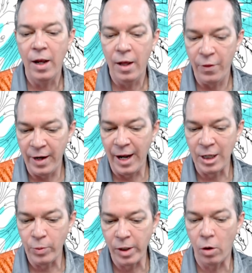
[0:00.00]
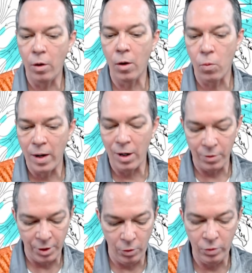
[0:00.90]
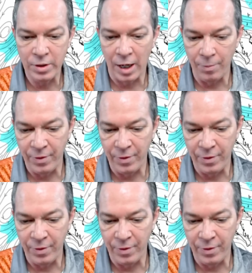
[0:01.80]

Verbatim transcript: Then as we go around noontime,